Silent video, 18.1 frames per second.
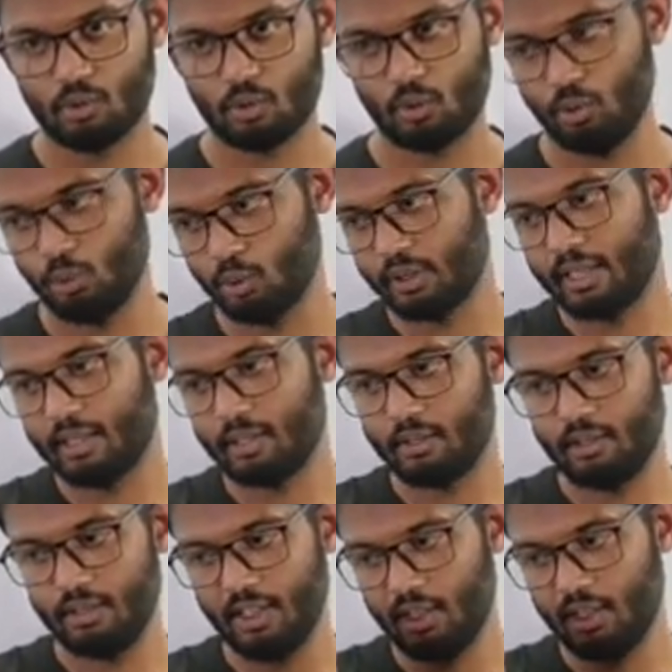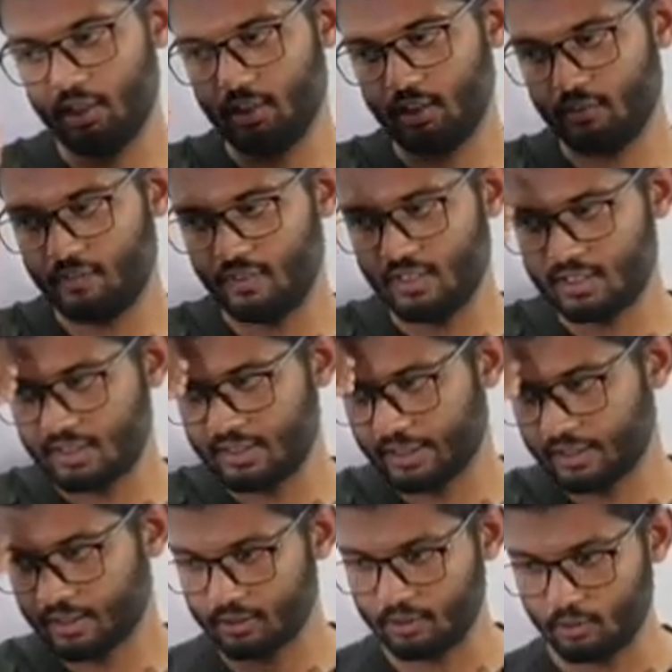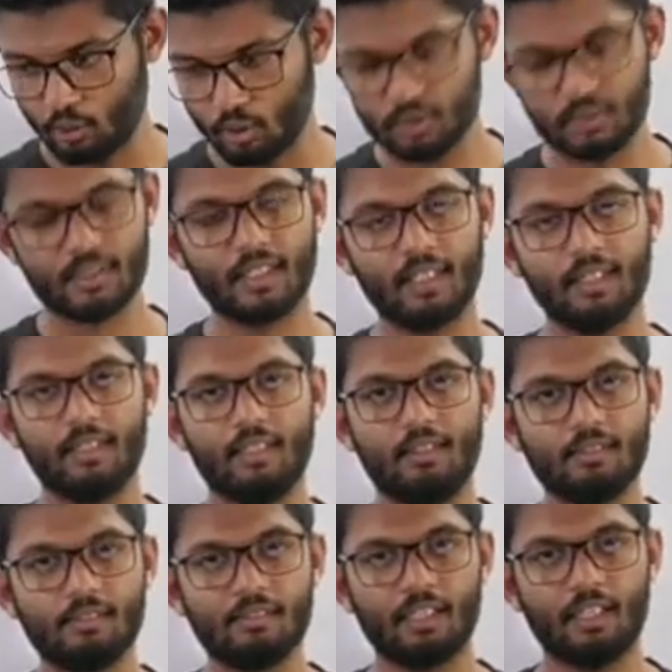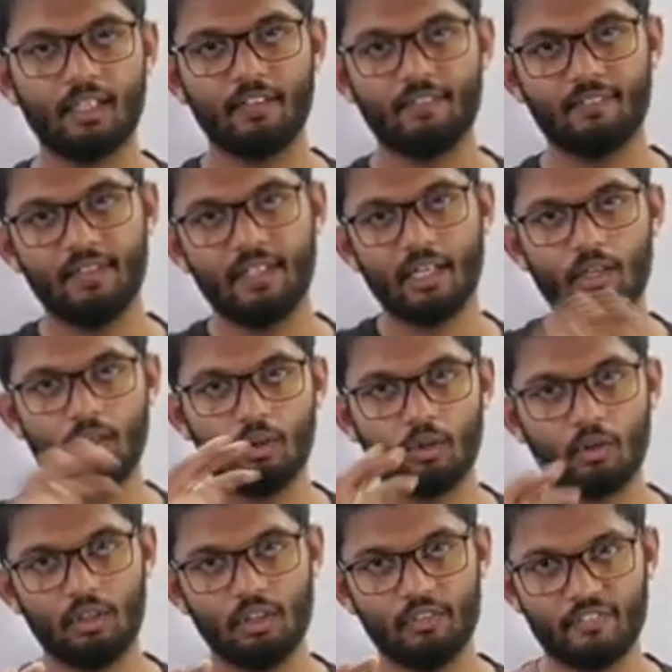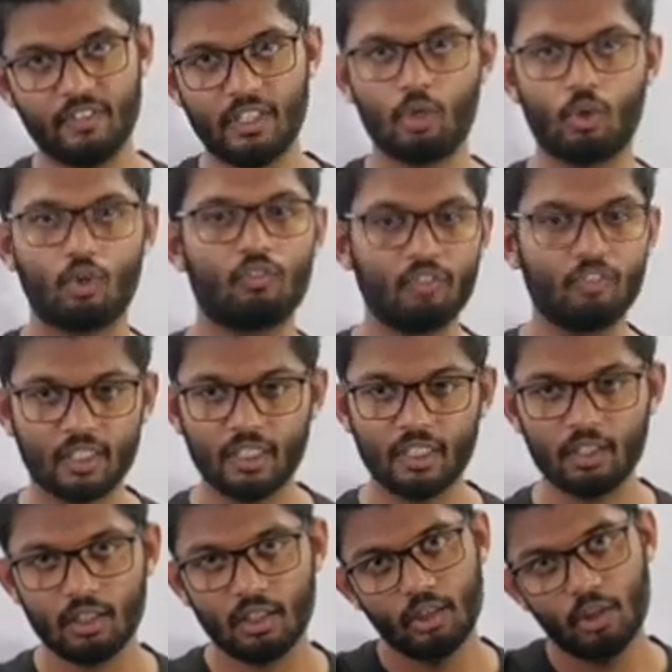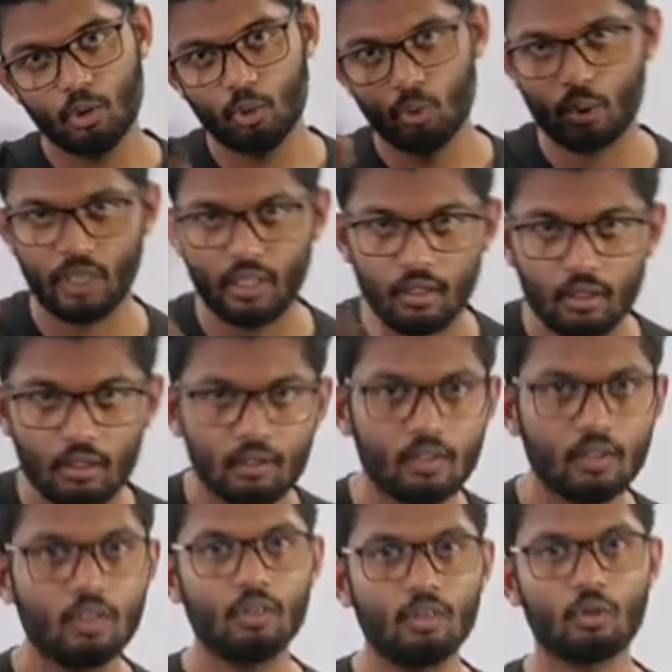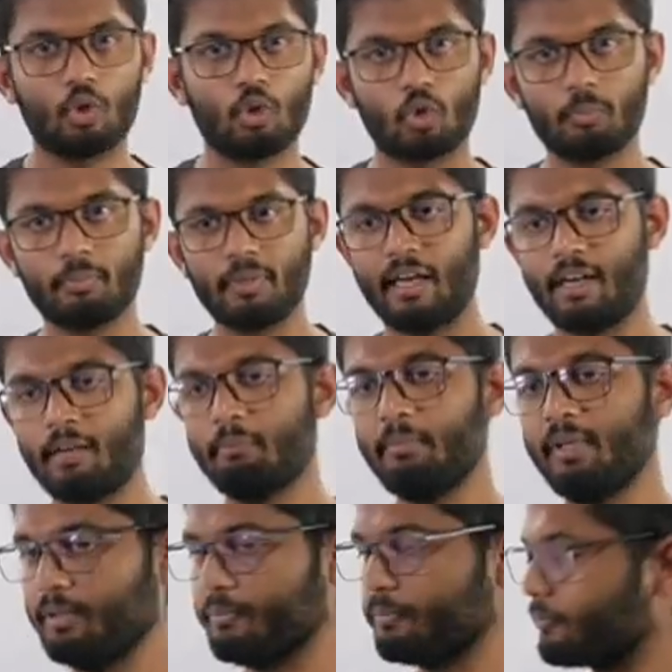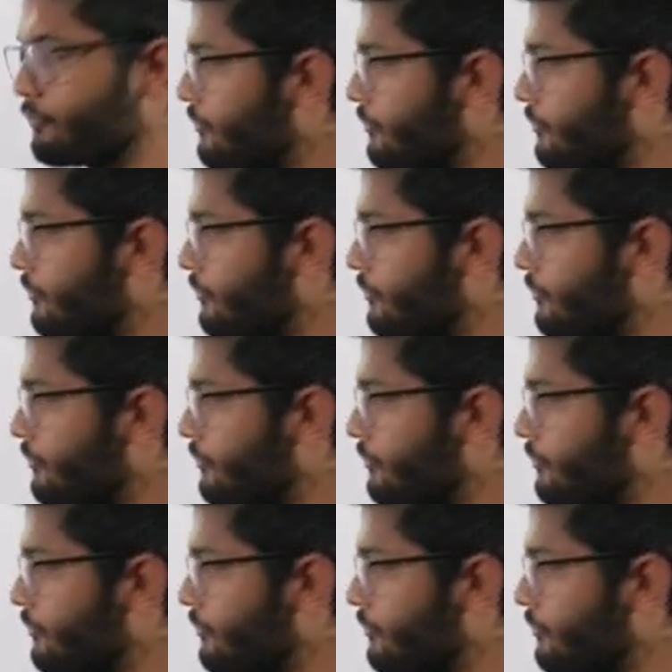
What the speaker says: So you can first check those three things, and if they are not working, you can go to plan B.